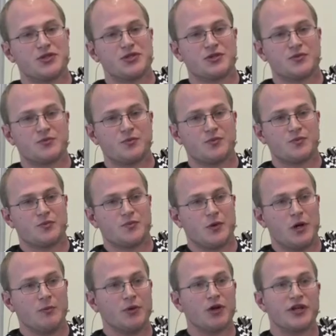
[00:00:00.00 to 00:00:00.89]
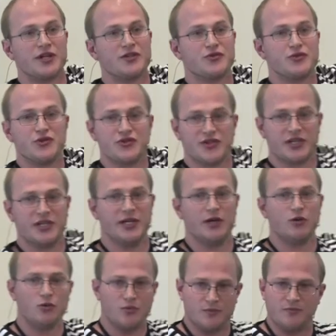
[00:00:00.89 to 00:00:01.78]
which I'm not introducing
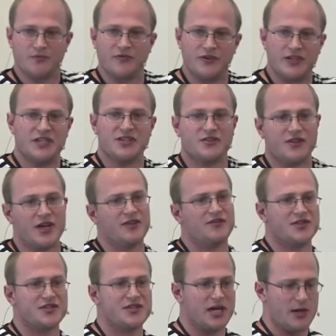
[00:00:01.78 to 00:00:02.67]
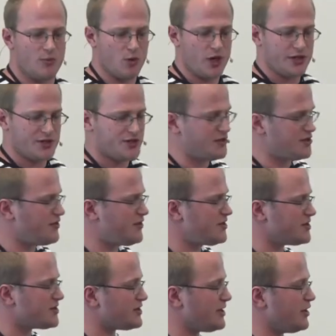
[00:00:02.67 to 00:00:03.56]
here will fit into that in the same way. So, so
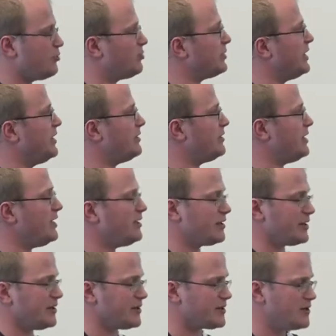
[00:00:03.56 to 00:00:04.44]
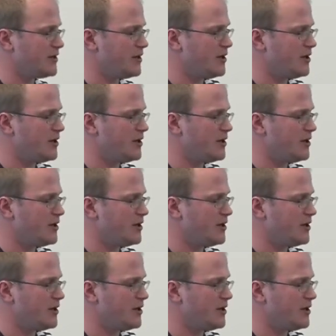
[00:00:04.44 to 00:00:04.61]
this is terribly elegant.